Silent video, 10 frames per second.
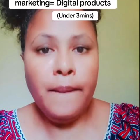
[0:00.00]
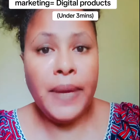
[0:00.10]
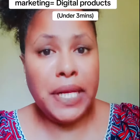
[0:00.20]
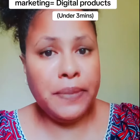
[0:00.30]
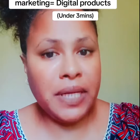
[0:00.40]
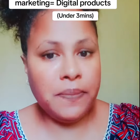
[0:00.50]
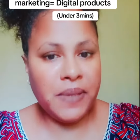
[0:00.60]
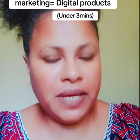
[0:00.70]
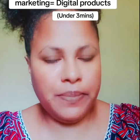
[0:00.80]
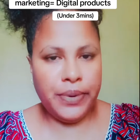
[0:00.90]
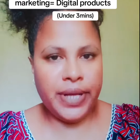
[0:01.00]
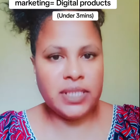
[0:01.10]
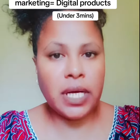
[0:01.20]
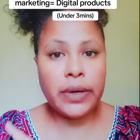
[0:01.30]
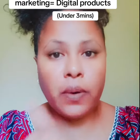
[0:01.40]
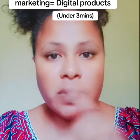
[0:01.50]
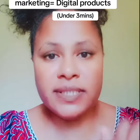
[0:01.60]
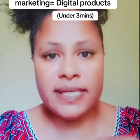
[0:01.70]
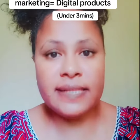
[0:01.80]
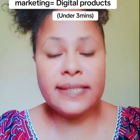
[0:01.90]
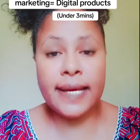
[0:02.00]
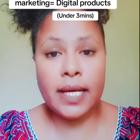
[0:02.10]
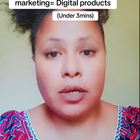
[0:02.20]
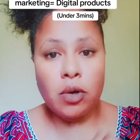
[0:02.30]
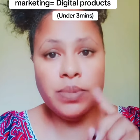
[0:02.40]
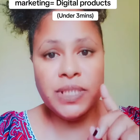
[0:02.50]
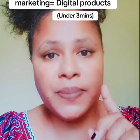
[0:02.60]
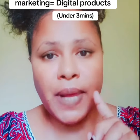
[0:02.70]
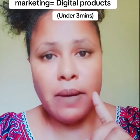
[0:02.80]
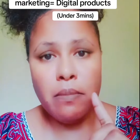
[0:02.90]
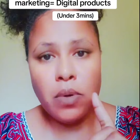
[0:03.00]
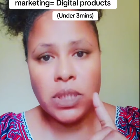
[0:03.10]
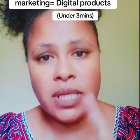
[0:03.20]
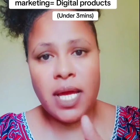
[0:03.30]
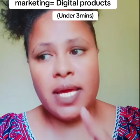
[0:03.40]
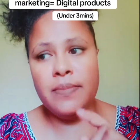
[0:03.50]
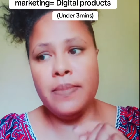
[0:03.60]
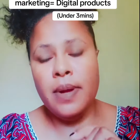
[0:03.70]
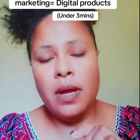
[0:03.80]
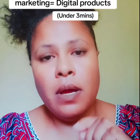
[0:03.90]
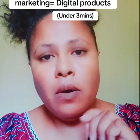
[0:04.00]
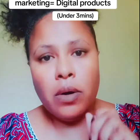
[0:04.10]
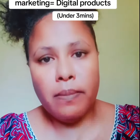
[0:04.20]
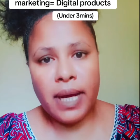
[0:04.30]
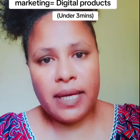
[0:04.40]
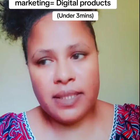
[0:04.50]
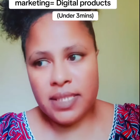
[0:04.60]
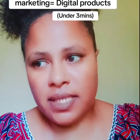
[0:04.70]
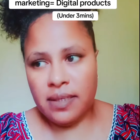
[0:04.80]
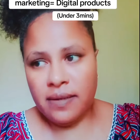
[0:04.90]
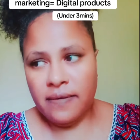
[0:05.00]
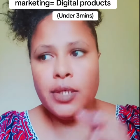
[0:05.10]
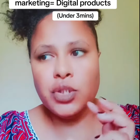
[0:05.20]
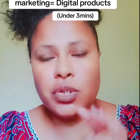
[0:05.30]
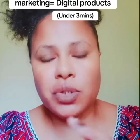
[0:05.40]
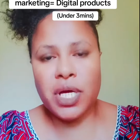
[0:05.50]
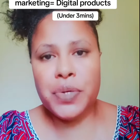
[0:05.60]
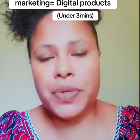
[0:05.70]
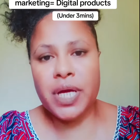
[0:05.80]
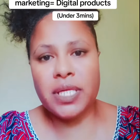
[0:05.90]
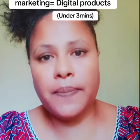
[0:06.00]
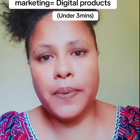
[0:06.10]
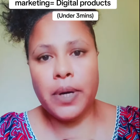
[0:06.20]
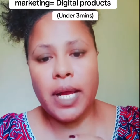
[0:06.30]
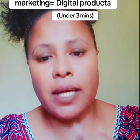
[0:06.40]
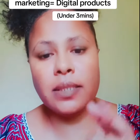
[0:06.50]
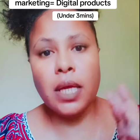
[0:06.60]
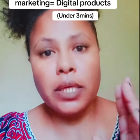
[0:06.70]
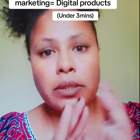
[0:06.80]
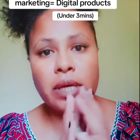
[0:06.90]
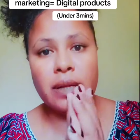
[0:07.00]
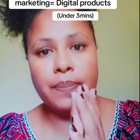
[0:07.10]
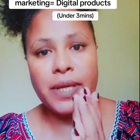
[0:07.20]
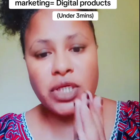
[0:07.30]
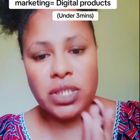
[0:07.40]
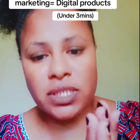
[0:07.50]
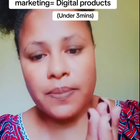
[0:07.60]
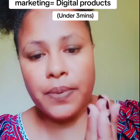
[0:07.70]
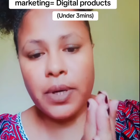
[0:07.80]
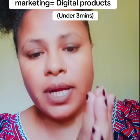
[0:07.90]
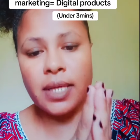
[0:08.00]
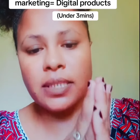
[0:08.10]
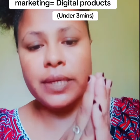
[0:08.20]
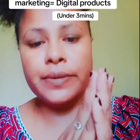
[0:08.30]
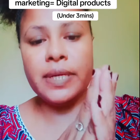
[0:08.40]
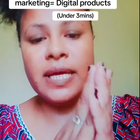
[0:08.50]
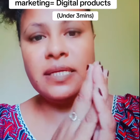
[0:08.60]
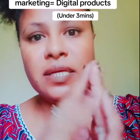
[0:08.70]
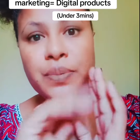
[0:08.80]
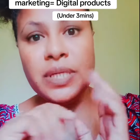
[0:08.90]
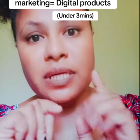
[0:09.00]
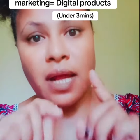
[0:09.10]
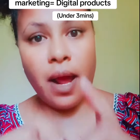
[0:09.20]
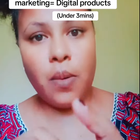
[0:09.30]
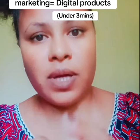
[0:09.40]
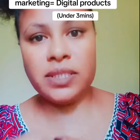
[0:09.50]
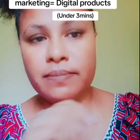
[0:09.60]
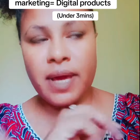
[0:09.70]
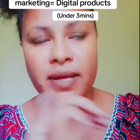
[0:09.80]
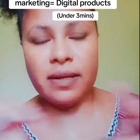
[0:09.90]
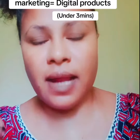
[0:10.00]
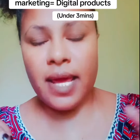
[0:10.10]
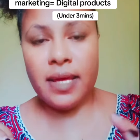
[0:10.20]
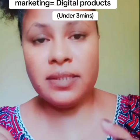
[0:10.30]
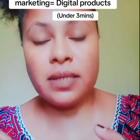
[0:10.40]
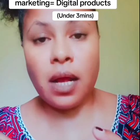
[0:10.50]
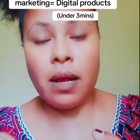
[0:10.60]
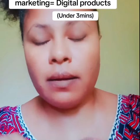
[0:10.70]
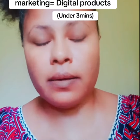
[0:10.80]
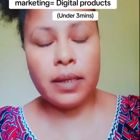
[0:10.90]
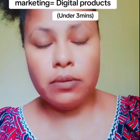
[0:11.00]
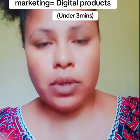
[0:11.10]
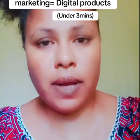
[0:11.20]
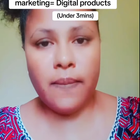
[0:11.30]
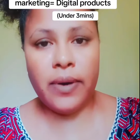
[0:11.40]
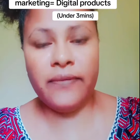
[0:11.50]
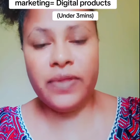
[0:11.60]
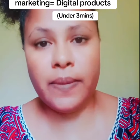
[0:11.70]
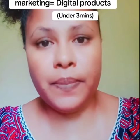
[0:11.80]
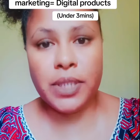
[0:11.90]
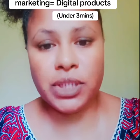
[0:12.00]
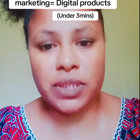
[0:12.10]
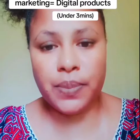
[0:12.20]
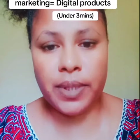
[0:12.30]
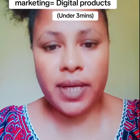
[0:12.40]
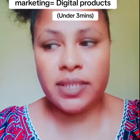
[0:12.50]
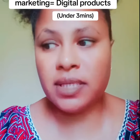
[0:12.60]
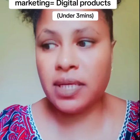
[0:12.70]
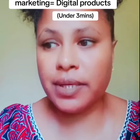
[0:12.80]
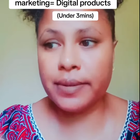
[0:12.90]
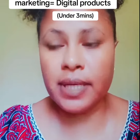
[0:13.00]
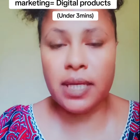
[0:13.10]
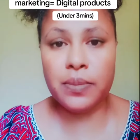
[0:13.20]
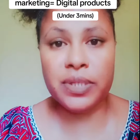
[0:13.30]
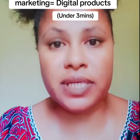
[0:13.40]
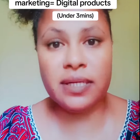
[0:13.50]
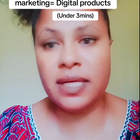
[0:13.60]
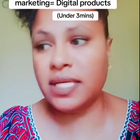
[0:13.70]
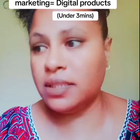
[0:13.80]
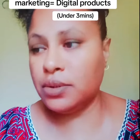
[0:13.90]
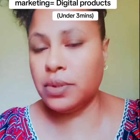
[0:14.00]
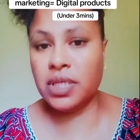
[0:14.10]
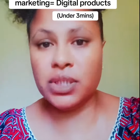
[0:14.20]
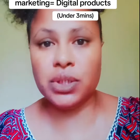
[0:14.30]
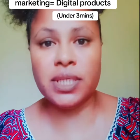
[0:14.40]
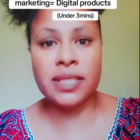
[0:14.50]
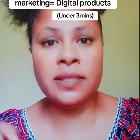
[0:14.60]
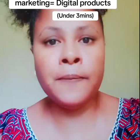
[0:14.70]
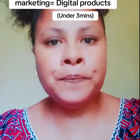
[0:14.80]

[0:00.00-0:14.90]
Many, many big brands across the entire globe spend more time on marketing. So you can create a product, you can purchase a product and create it within hours. My clients, a good number of them purchase products and they create them within days, 2 days, 3 days.